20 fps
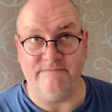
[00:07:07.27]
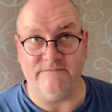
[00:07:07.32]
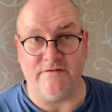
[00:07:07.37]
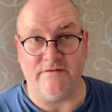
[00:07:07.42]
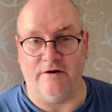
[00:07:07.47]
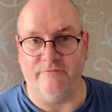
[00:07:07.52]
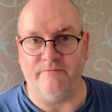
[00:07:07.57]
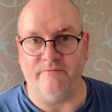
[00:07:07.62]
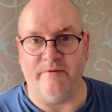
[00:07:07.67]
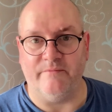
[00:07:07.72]

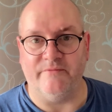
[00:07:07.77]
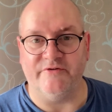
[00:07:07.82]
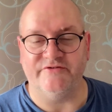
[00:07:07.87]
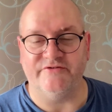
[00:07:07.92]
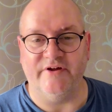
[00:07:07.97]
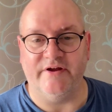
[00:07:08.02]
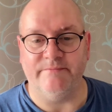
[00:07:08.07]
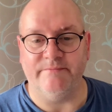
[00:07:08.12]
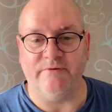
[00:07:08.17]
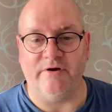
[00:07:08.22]
can't remember his
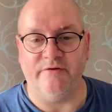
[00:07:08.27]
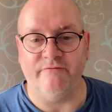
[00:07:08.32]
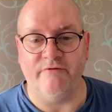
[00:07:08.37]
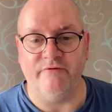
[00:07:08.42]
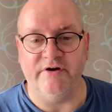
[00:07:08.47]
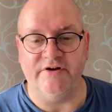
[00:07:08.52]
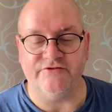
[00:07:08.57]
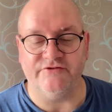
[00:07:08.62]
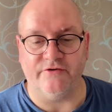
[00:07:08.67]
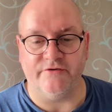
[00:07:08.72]
name. I'm
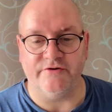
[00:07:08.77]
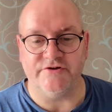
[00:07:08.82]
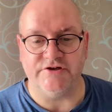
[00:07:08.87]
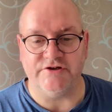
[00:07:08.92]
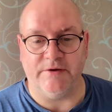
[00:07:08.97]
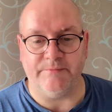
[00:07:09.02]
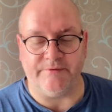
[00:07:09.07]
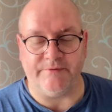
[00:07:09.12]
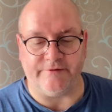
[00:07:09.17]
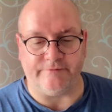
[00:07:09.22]
really sorry,
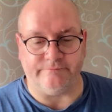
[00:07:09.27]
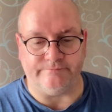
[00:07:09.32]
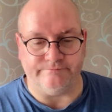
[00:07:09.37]
chap.